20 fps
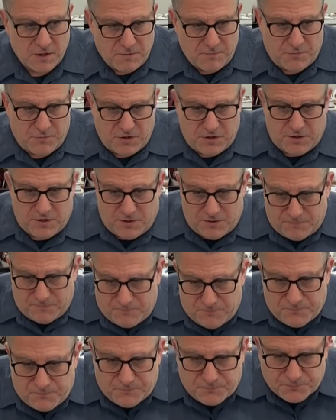But
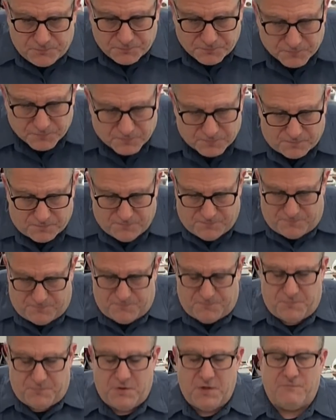
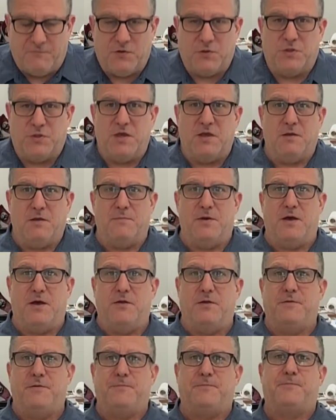if you think about
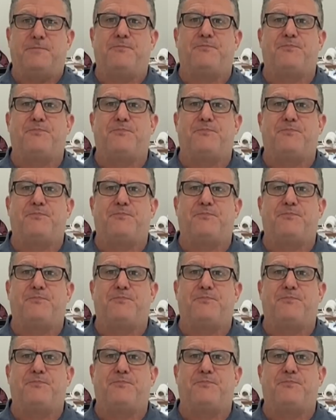it,